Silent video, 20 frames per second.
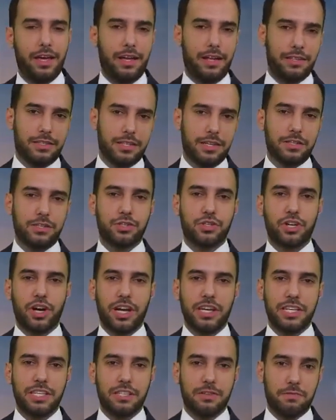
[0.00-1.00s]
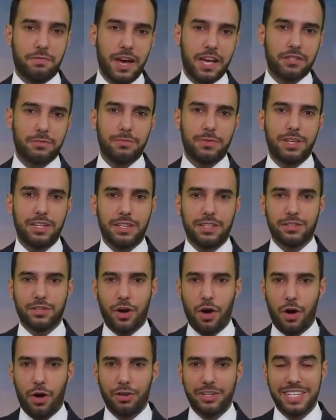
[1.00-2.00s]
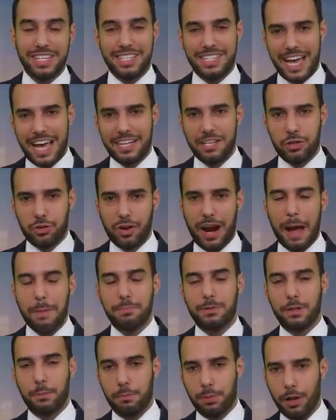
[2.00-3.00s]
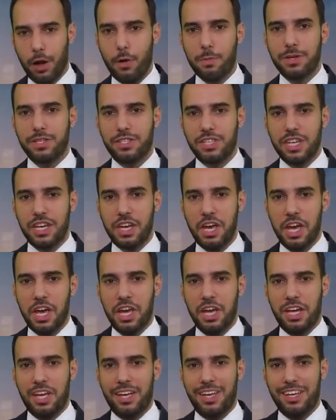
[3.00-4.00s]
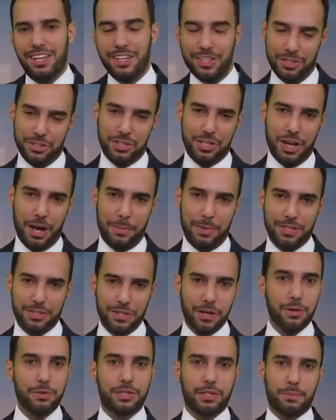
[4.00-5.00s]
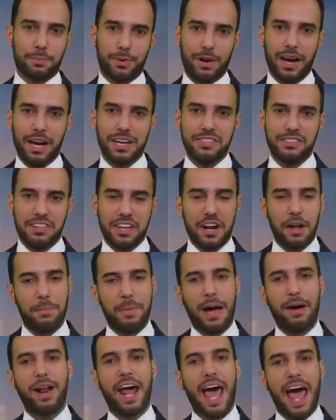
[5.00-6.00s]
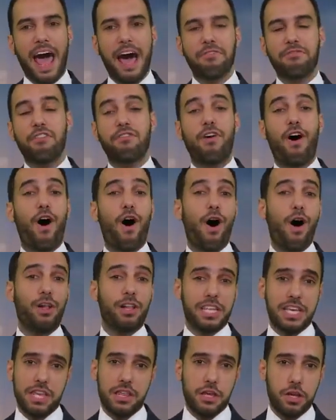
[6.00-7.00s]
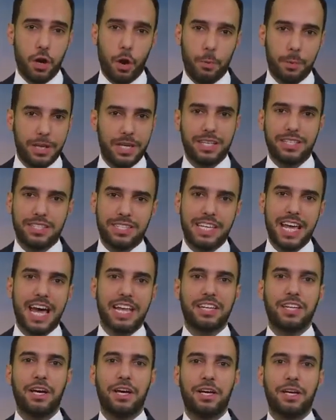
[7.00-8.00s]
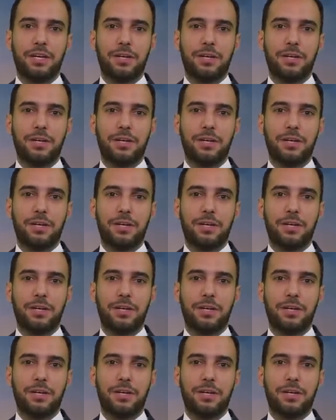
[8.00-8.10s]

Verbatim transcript: And since Chinese investment is called debt trap diplomacy, should come as no surprise that about half of all Ethiopia's debt